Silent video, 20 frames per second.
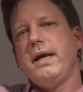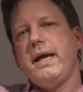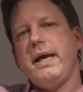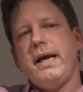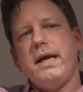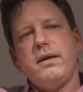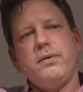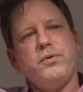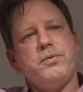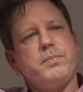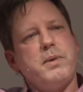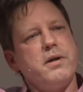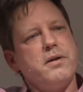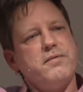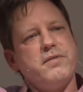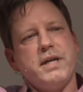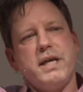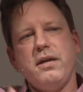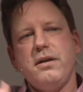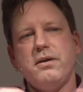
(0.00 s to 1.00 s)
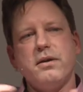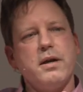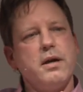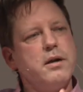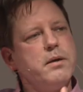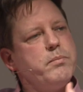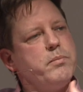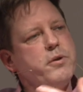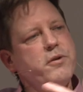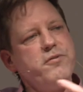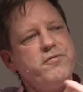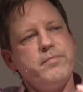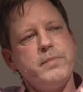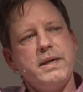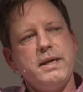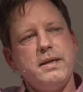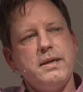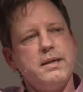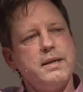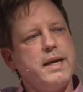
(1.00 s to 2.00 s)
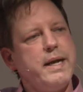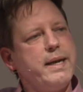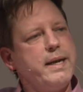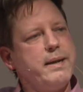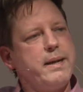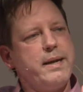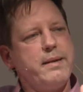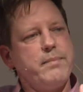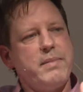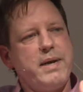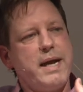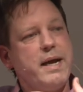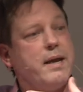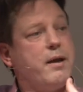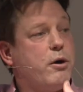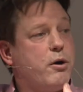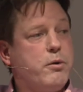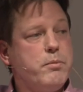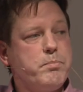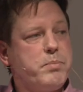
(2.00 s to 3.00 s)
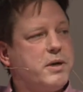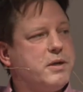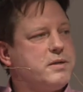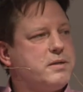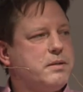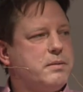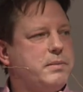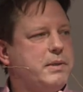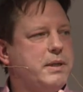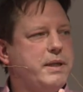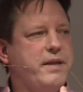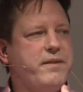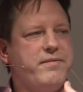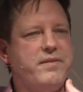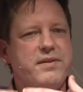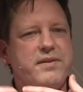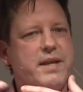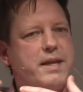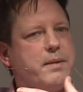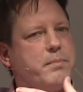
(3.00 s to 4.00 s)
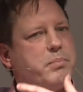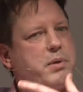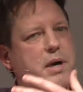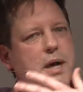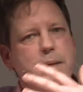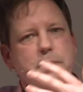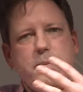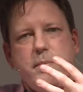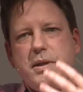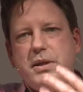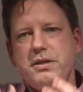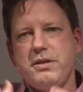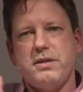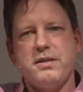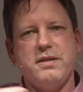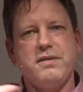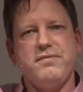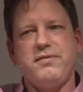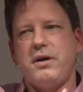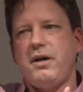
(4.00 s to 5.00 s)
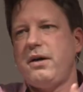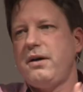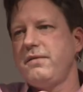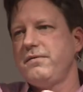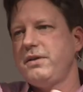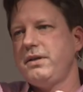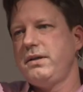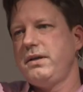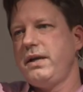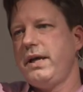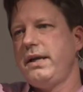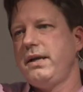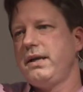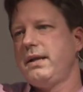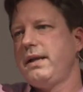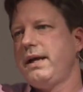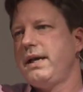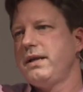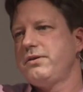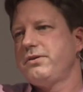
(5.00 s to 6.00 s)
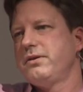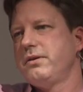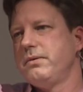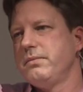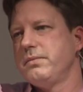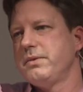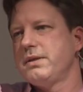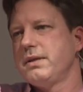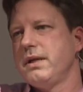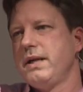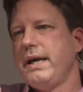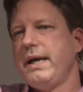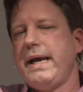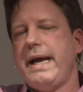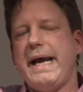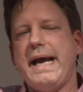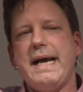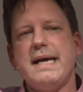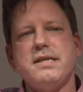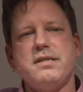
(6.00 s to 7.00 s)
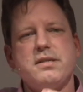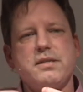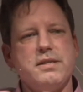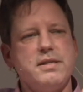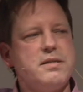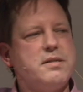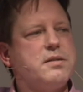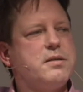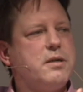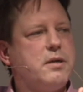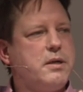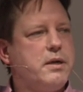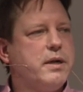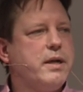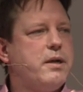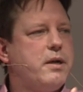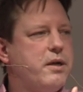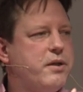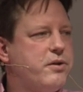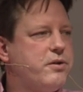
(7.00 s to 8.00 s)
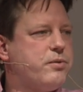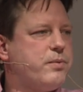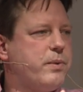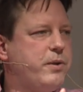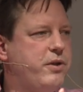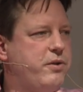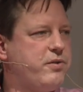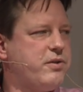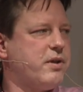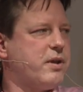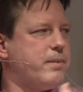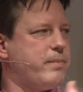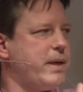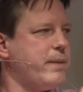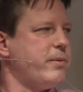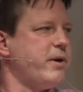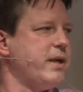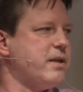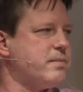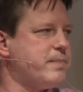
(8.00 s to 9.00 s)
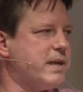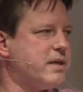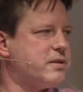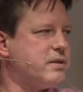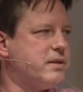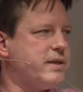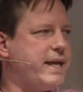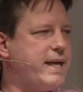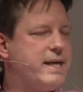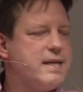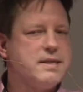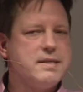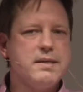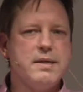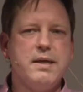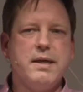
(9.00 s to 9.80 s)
And it was part of a kindergarten movement, and my own personal belief is that it probably just evolved in classrooms as this song and others were used to commemorate special days.